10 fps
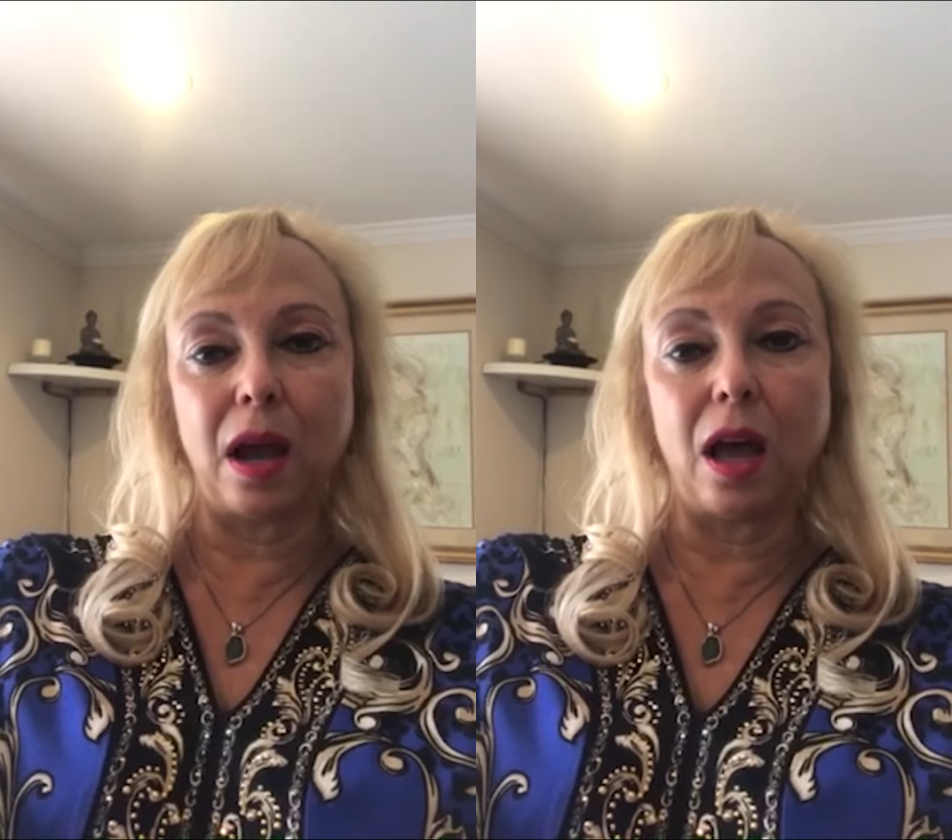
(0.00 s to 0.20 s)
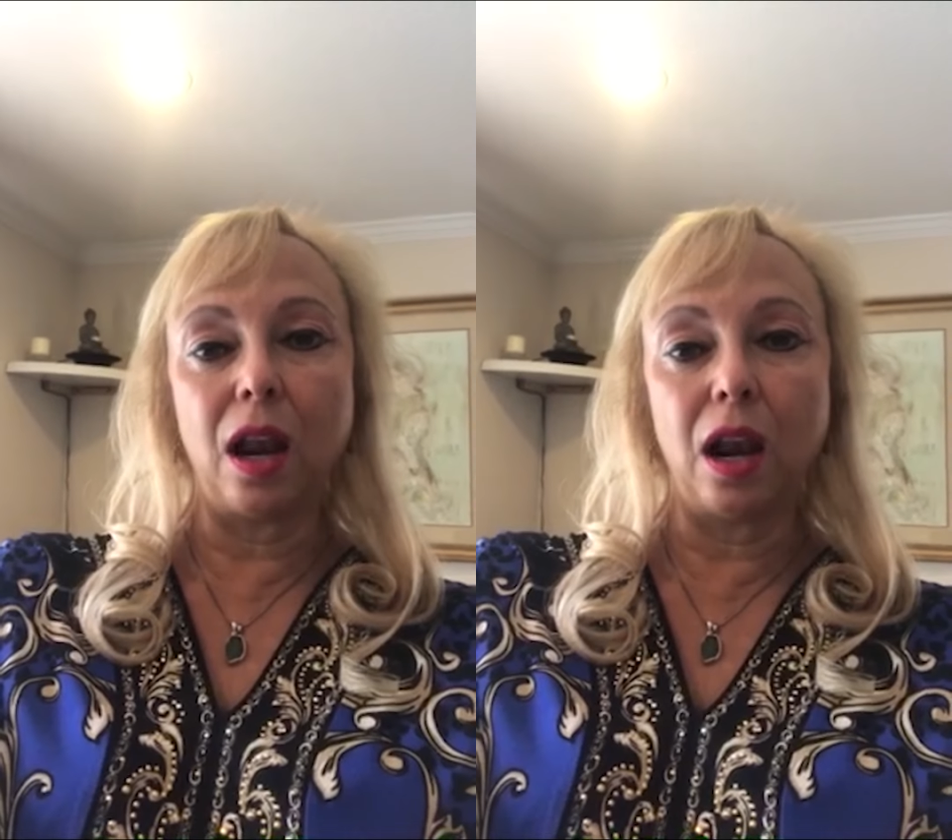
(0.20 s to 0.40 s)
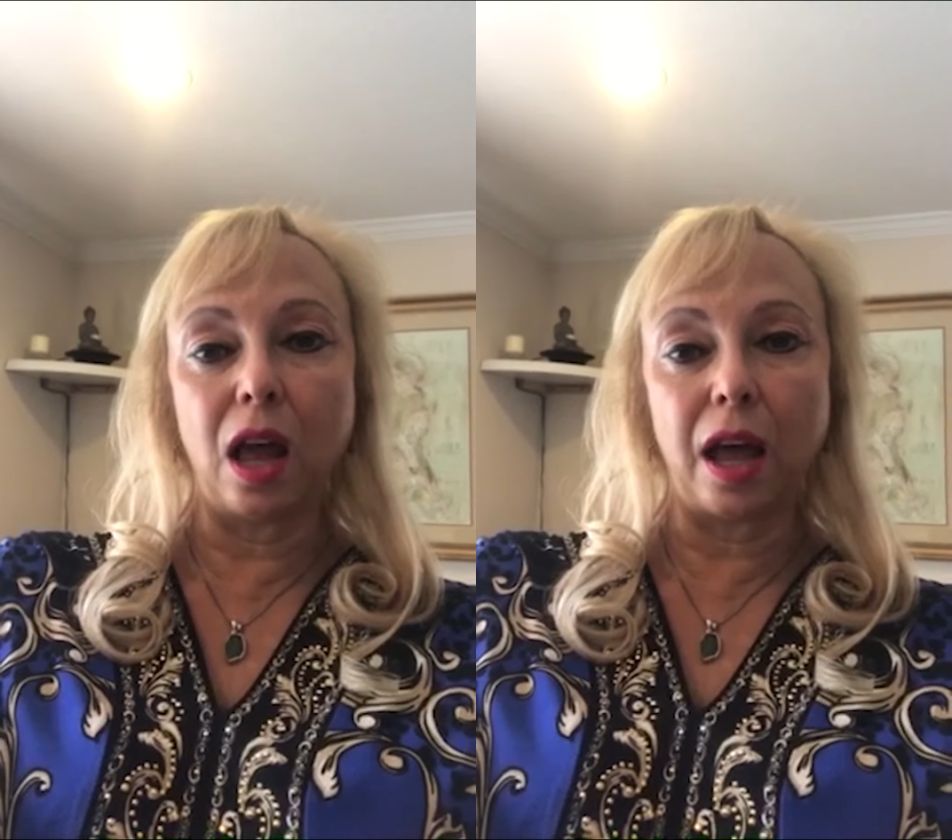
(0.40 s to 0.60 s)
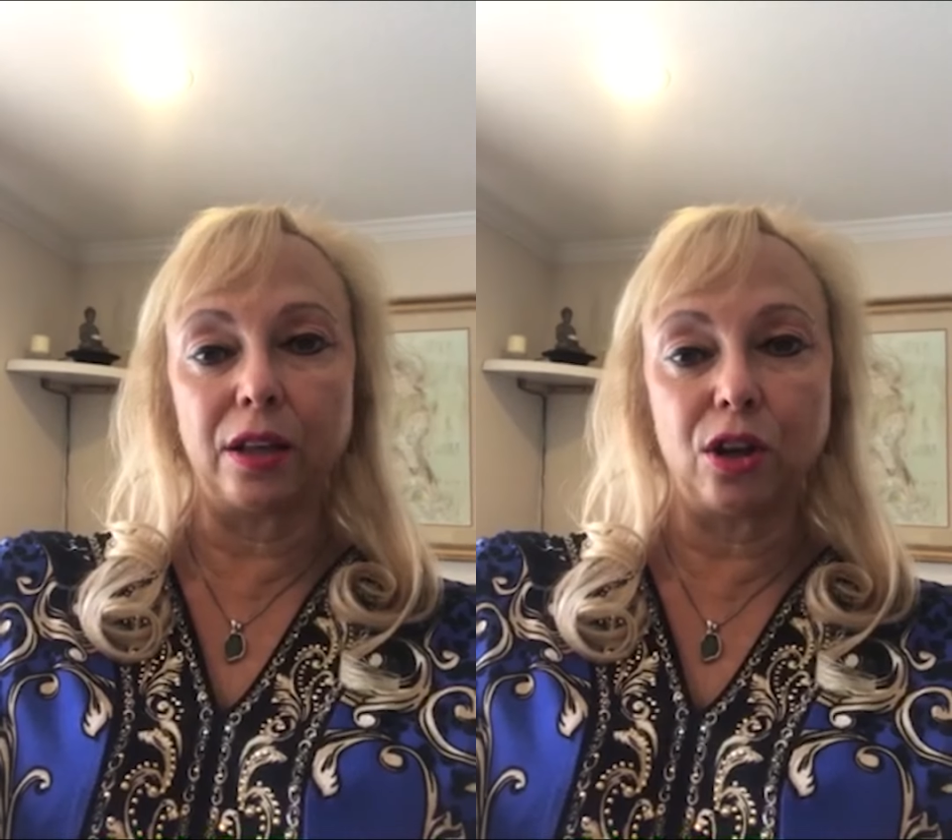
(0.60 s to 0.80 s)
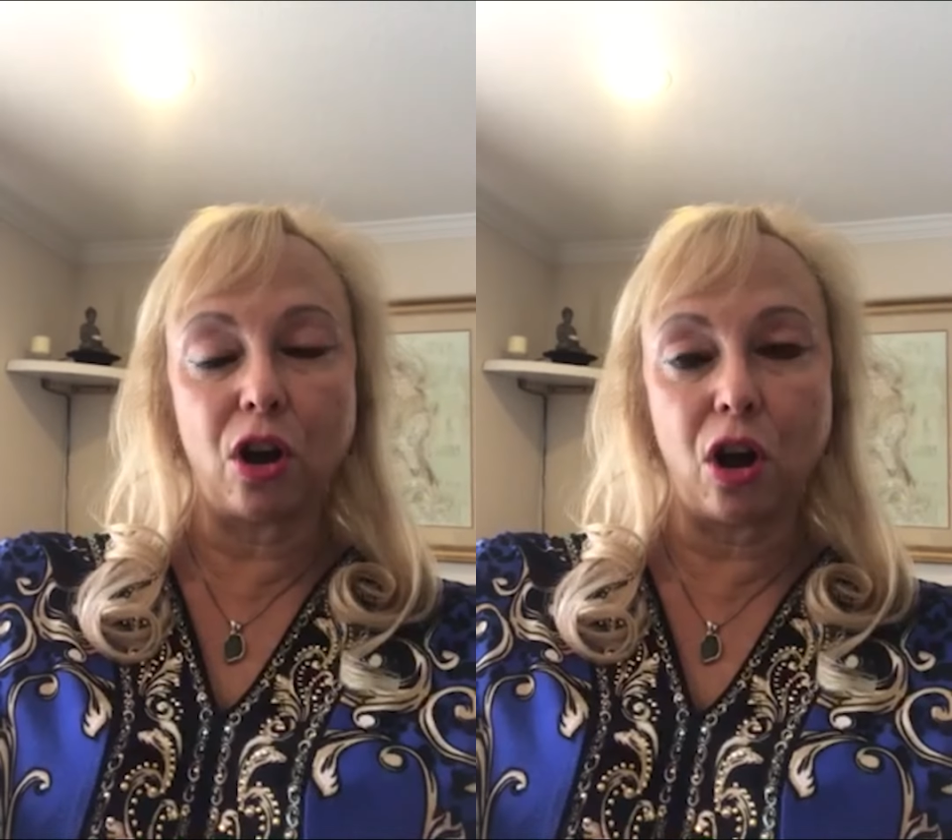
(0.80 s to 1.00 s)
a
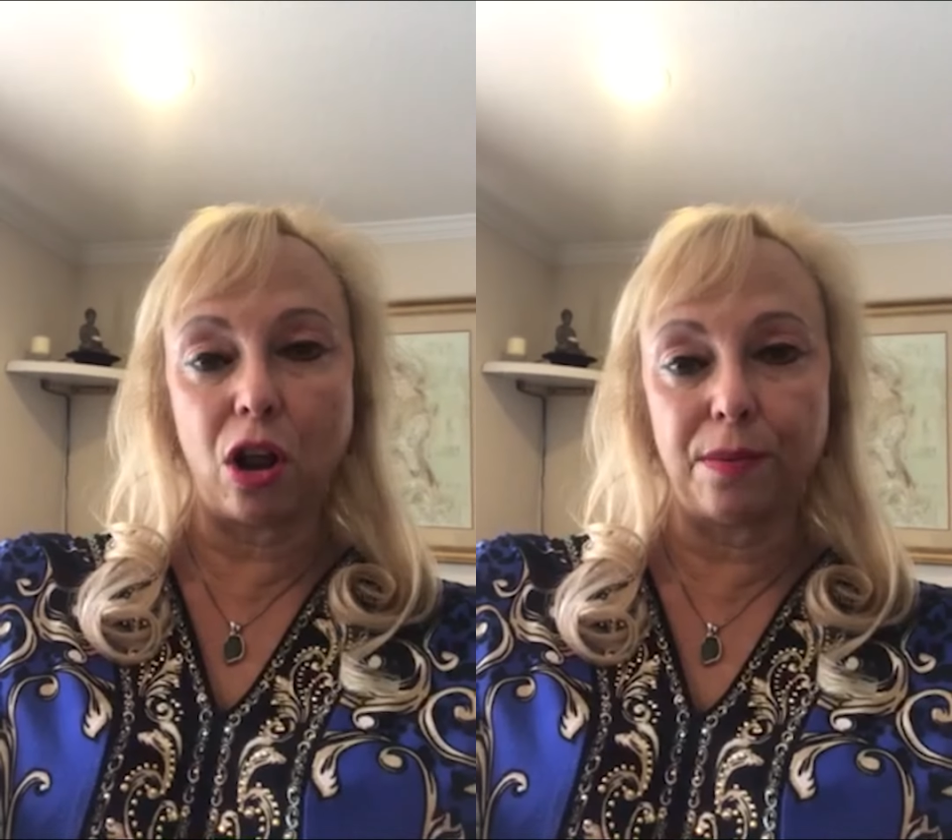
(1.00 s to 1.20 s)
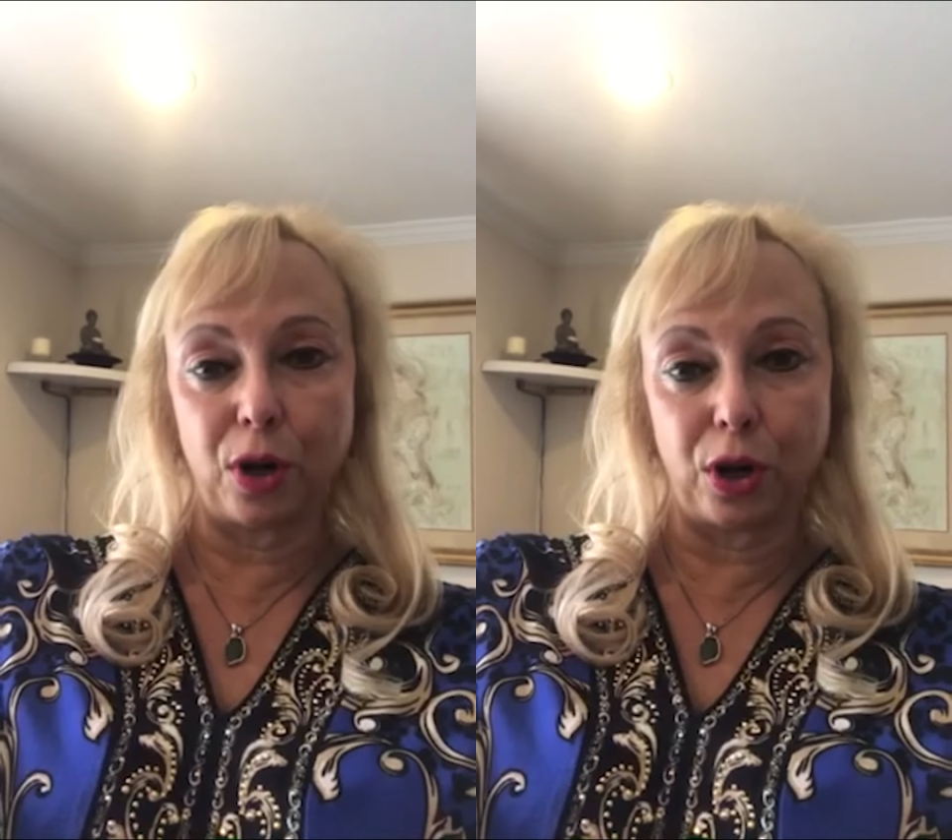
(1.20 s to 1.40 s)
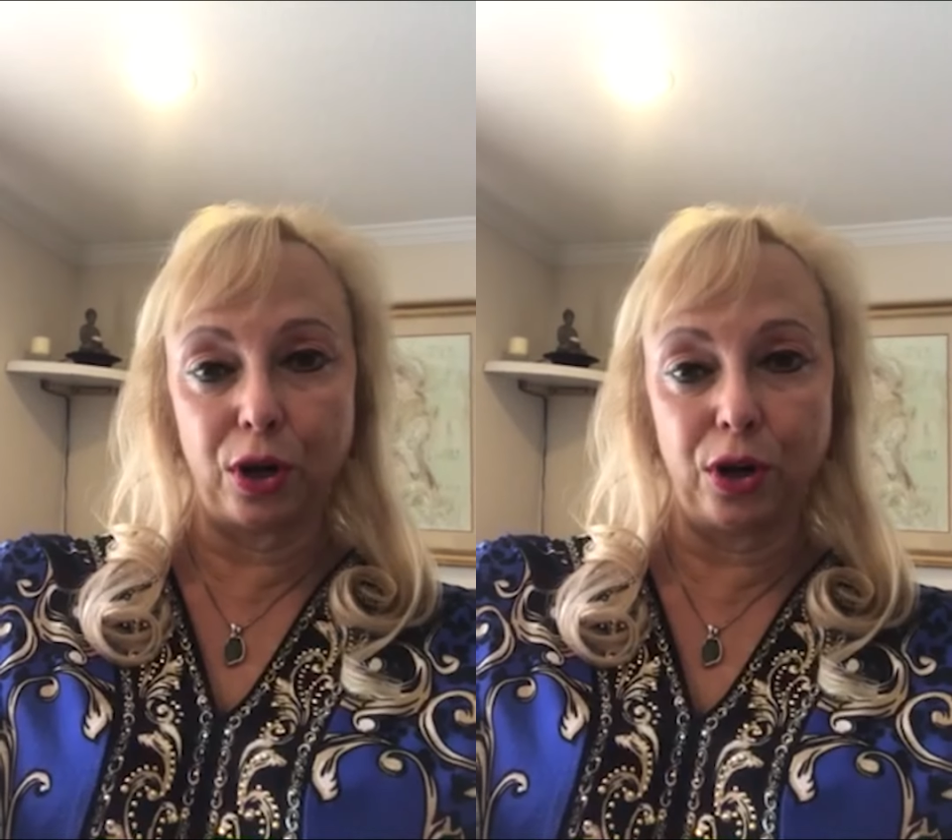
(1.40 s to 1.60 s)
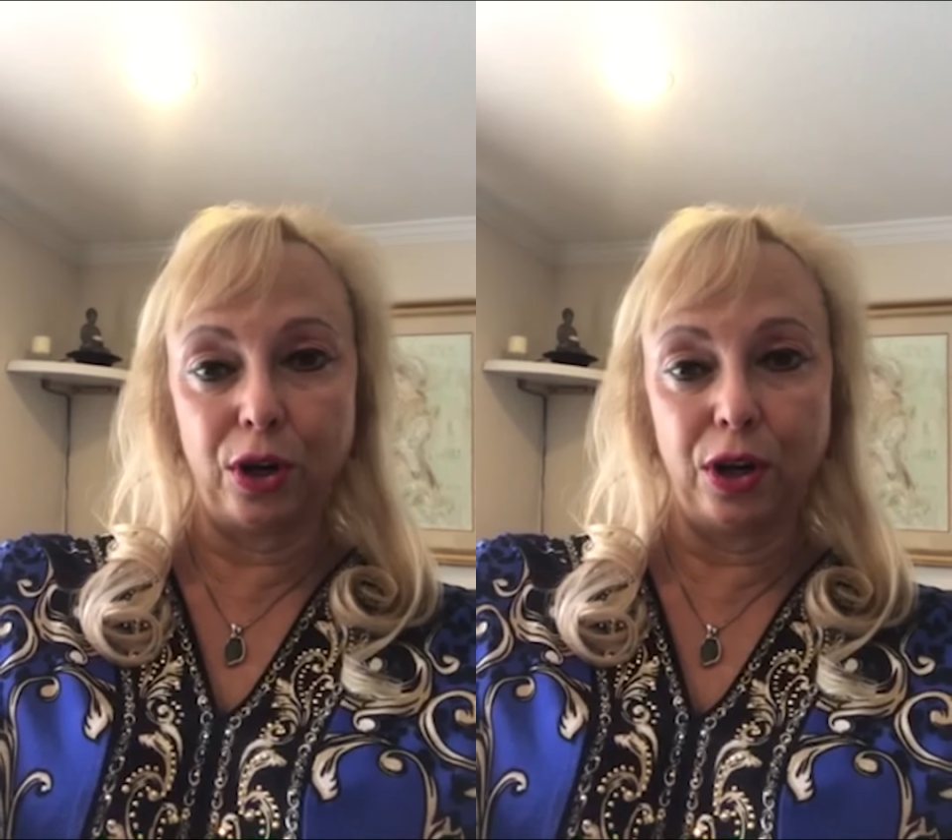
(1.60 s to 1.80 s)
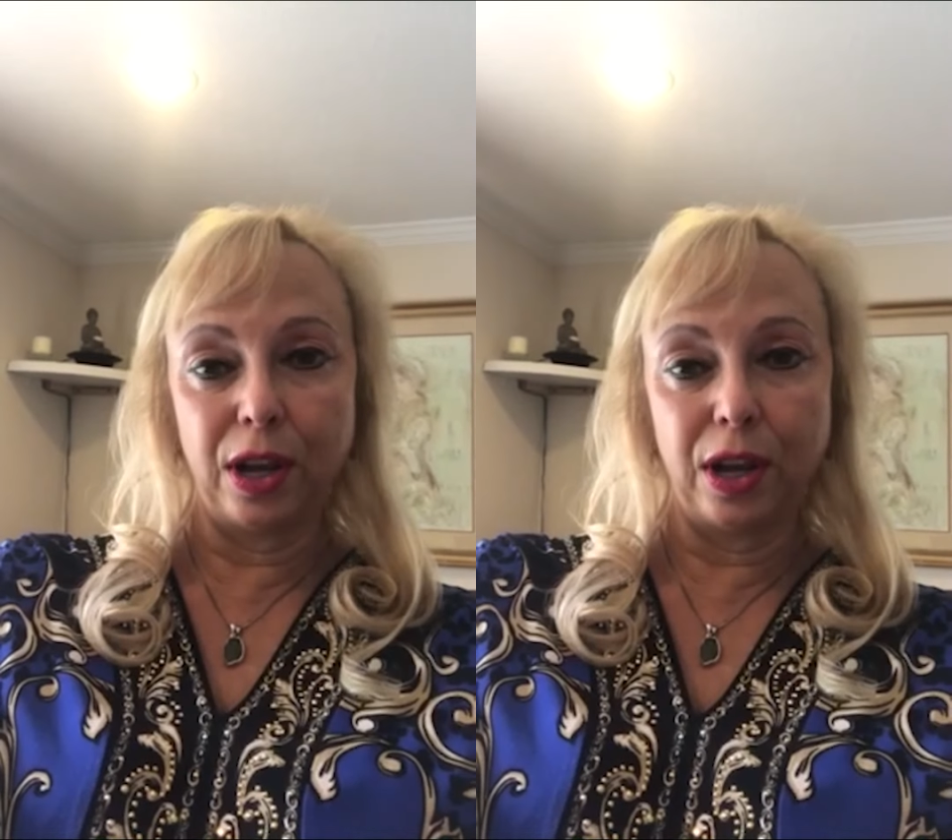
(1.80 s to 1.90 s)
lot calmer,